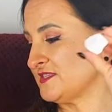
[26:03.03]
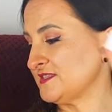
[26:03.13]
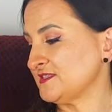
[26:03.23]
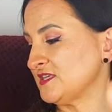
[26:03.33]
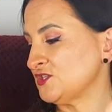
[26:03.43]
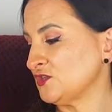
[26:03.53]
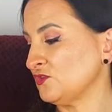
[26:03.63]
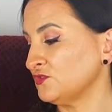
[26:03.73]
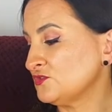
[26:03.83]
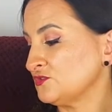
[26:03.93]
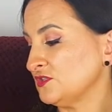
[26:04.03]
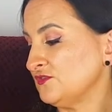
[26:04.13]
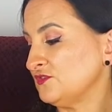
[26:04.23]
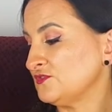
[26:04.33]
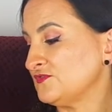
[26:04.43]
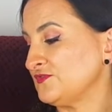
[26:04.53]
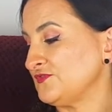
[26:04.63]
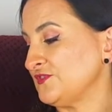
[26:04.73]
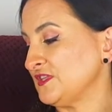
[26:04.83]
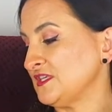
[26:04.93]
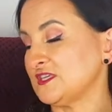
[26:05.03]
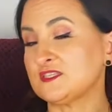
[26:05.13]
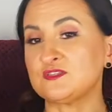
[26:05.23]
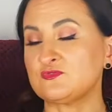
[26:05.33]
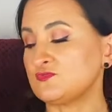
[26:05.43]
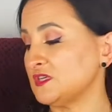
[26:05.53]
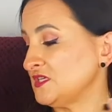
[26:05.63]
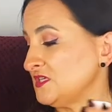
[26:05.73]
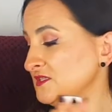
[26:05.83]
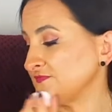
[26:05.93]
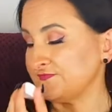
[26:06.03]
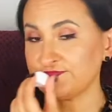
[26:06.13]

essential oils to leave you feeling serene.